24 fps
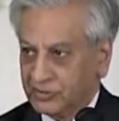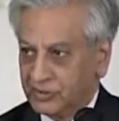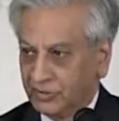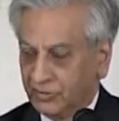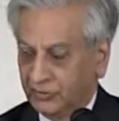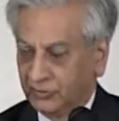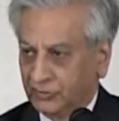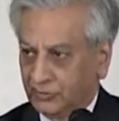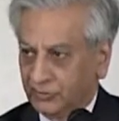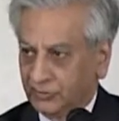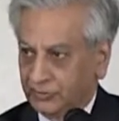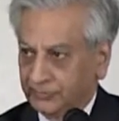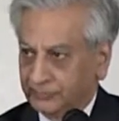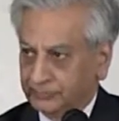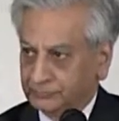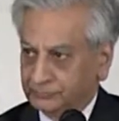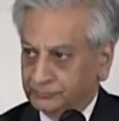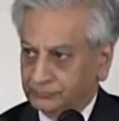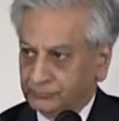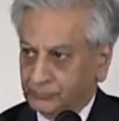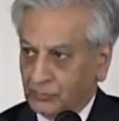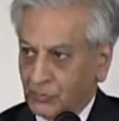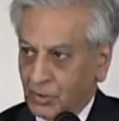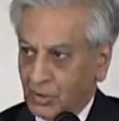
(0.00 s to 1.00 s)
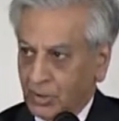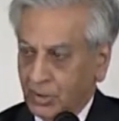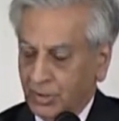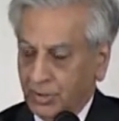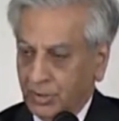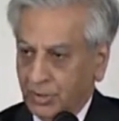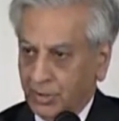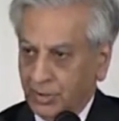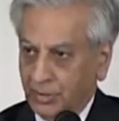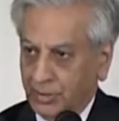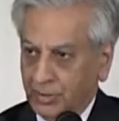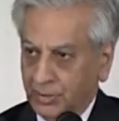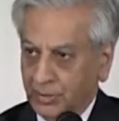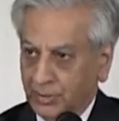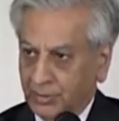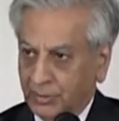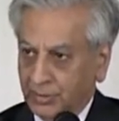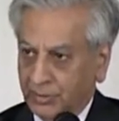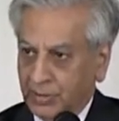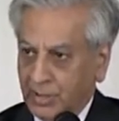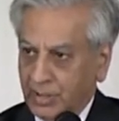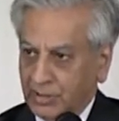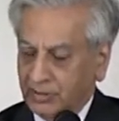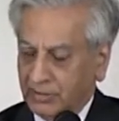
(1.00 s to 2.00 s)
is uh,
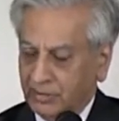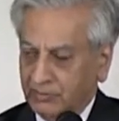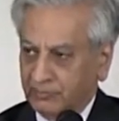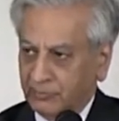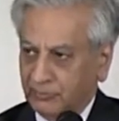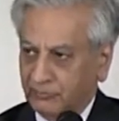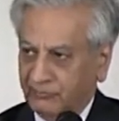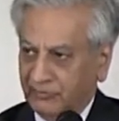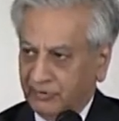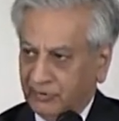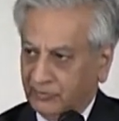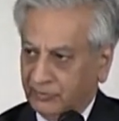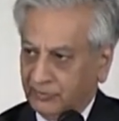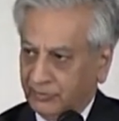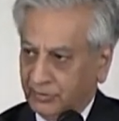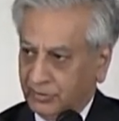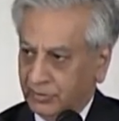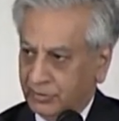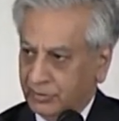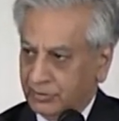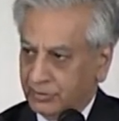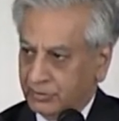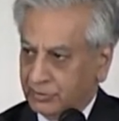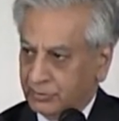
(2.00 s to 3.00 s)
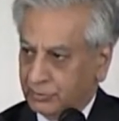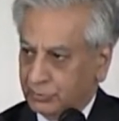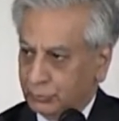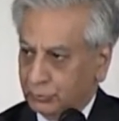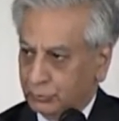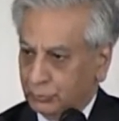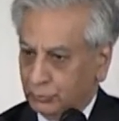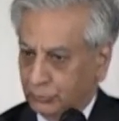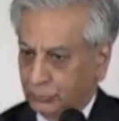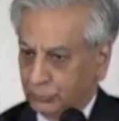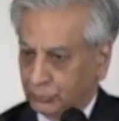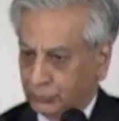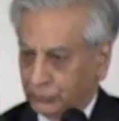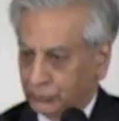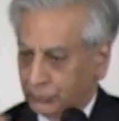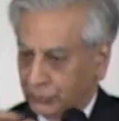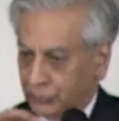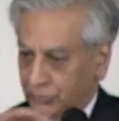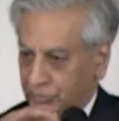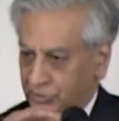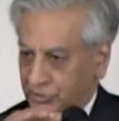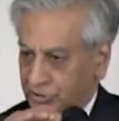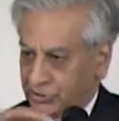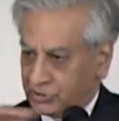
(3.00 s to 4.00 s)
that the professor under whose
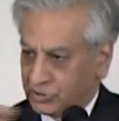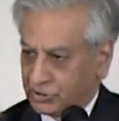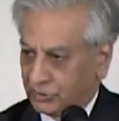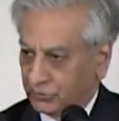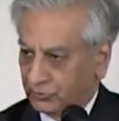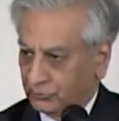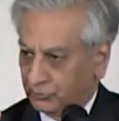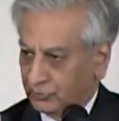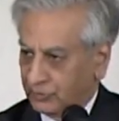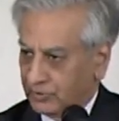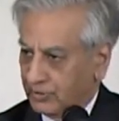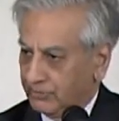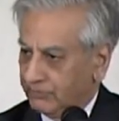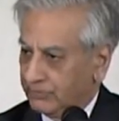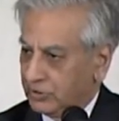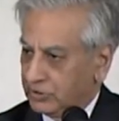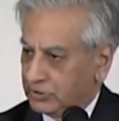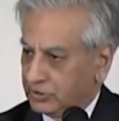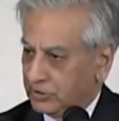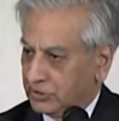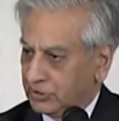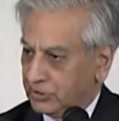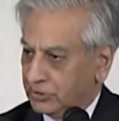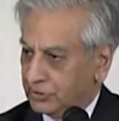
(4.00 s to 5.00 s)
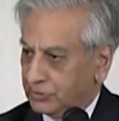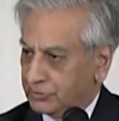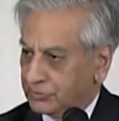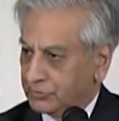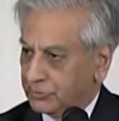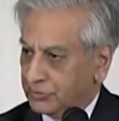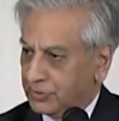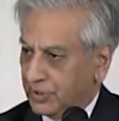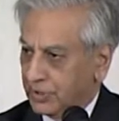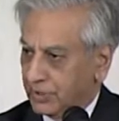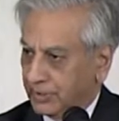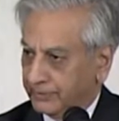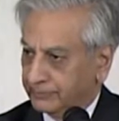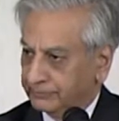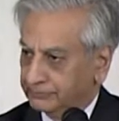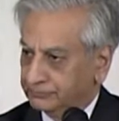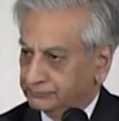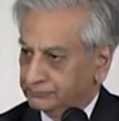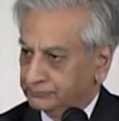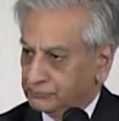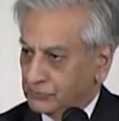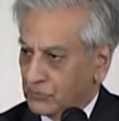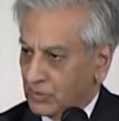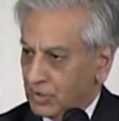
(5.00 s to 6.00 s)
aegis we are meeting here today
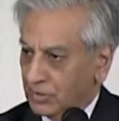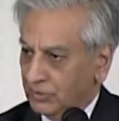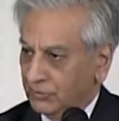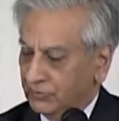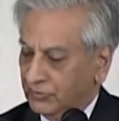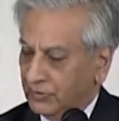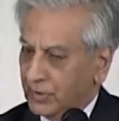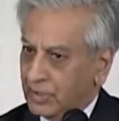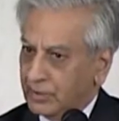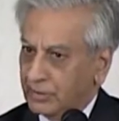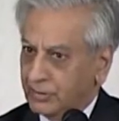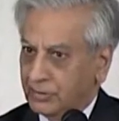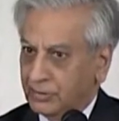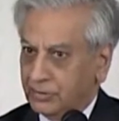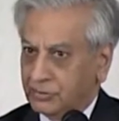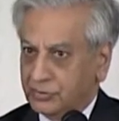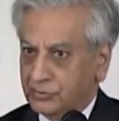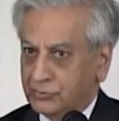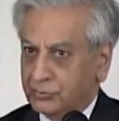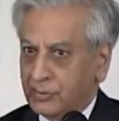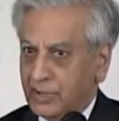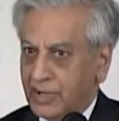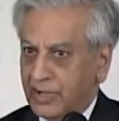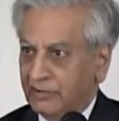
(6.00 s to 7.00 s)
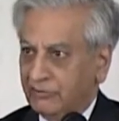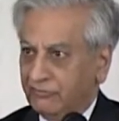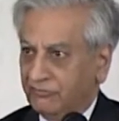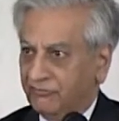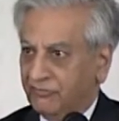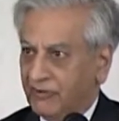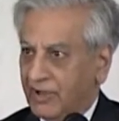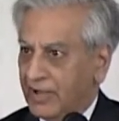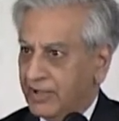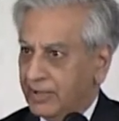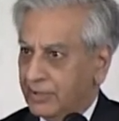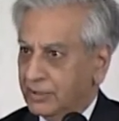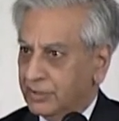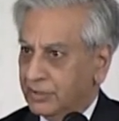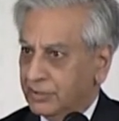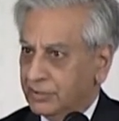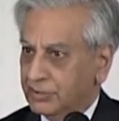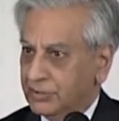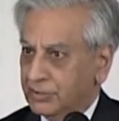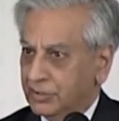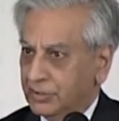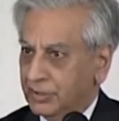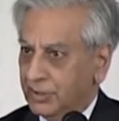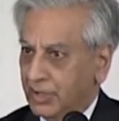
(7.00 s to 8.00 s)
said that you had
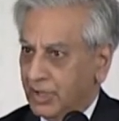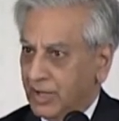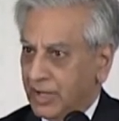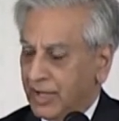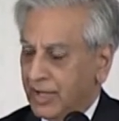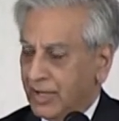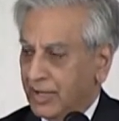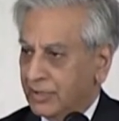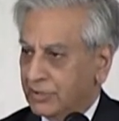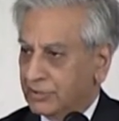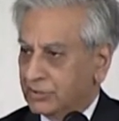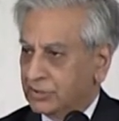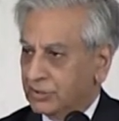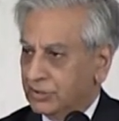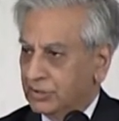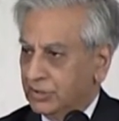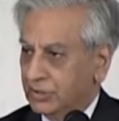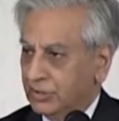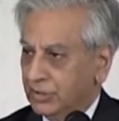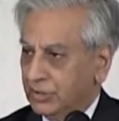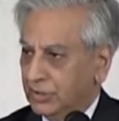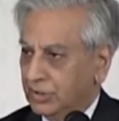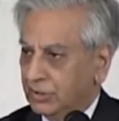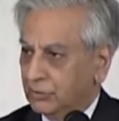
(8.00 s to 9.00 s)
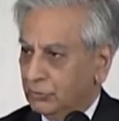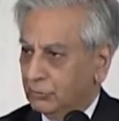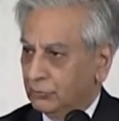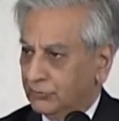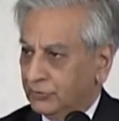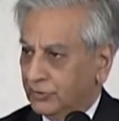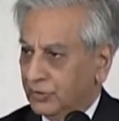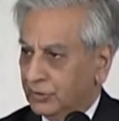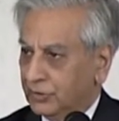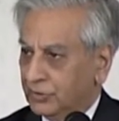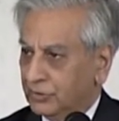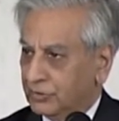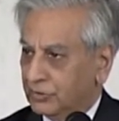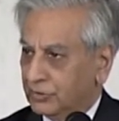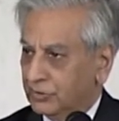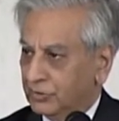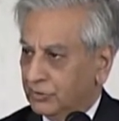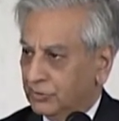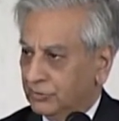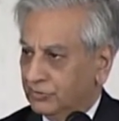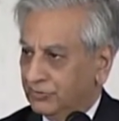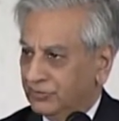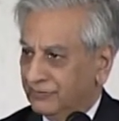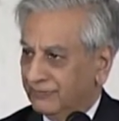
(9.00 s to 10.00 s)
fired at innocent
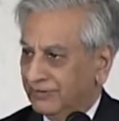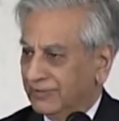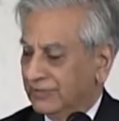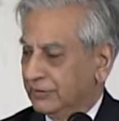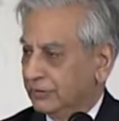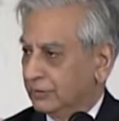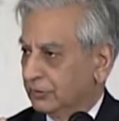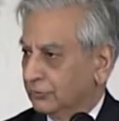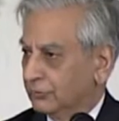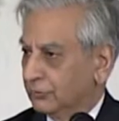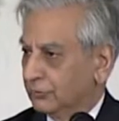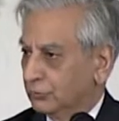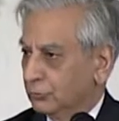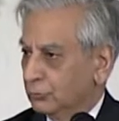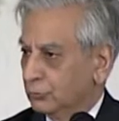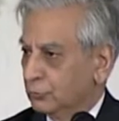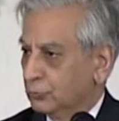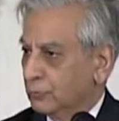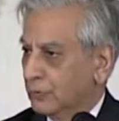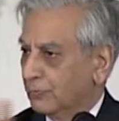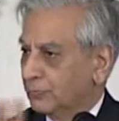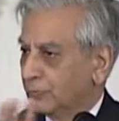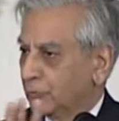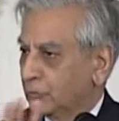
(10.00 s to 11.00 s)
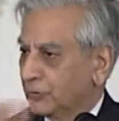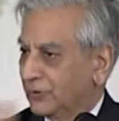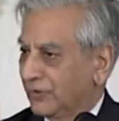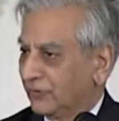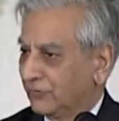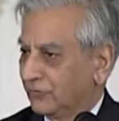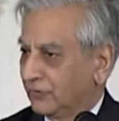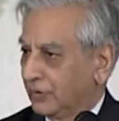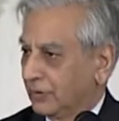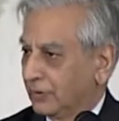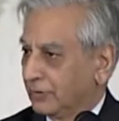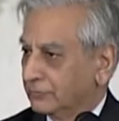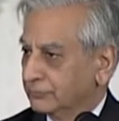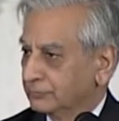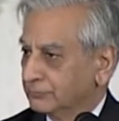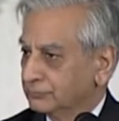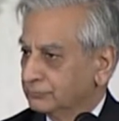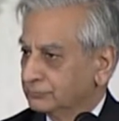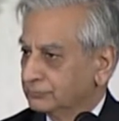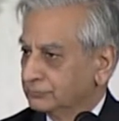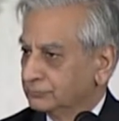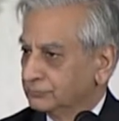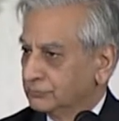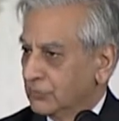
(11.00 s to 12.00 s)
civilians who were protesting.
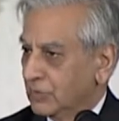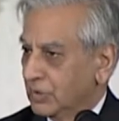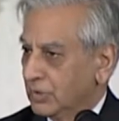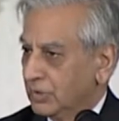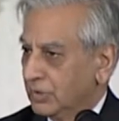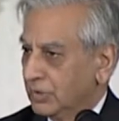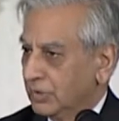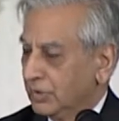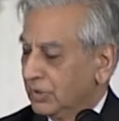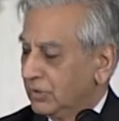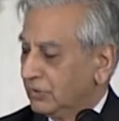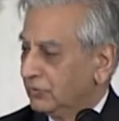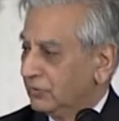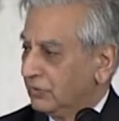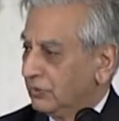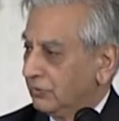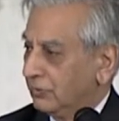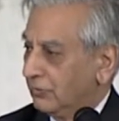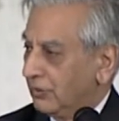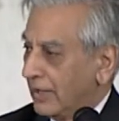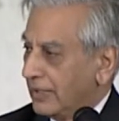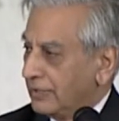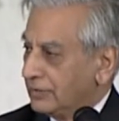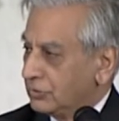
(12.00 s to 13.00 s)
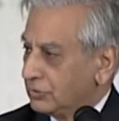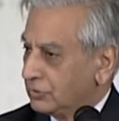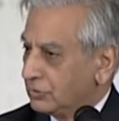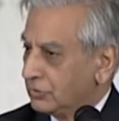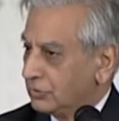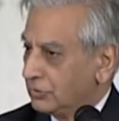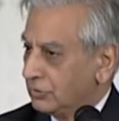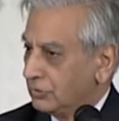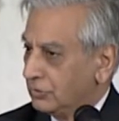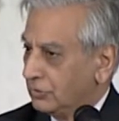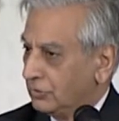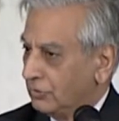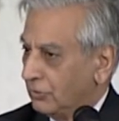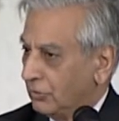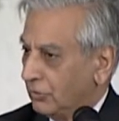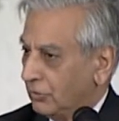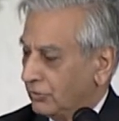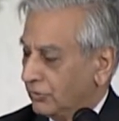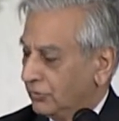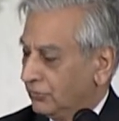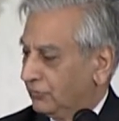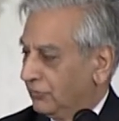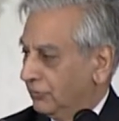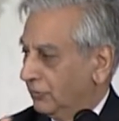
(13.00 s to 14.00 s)
Is he right
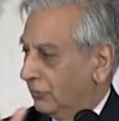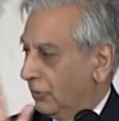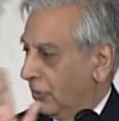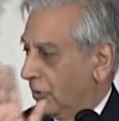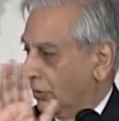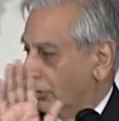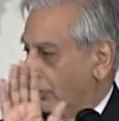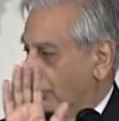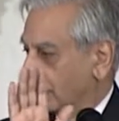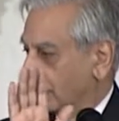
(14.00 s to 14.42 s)
or is he wrong?